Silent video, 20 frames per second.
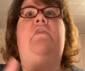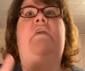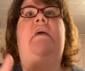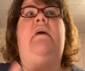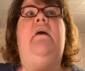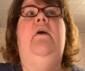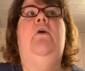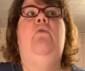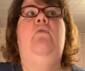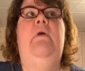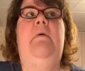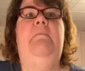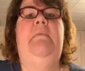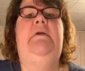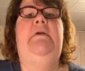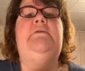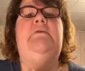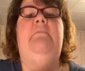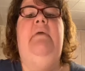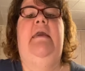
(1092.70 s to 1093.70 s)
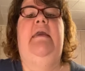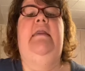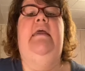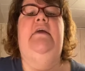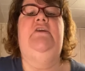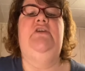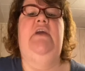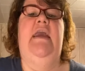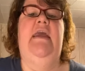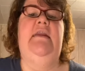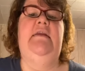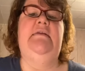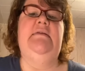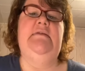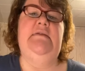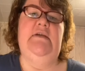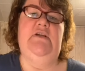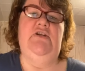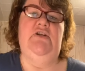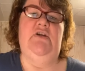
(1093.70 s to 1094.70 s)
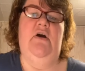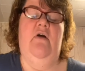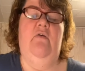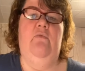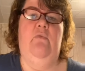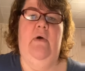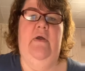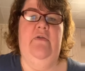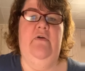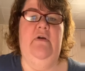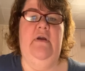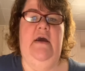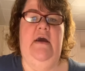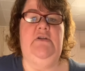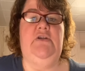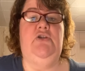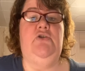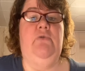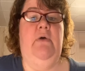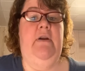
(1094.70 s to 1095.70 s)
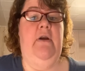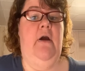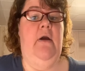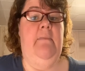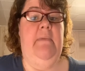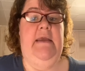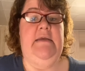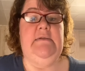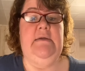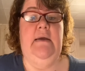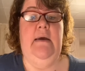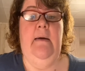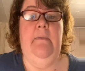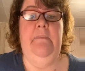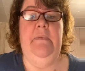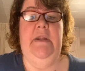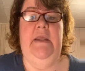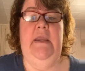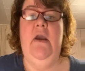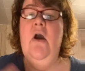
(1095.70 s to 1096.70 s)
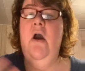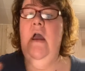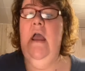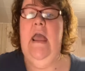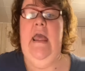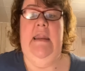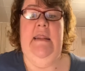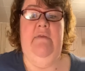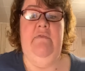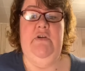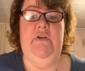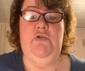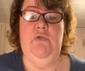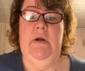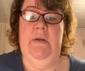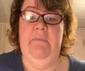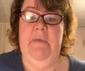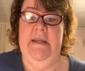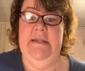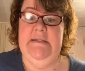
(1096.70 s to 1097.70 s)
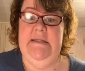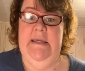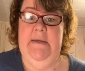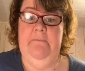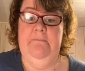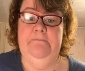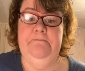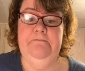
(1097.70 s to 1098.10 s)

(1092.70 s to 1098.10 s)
equipment to make an educated decision on whether or not to join our amazing company and even join my team.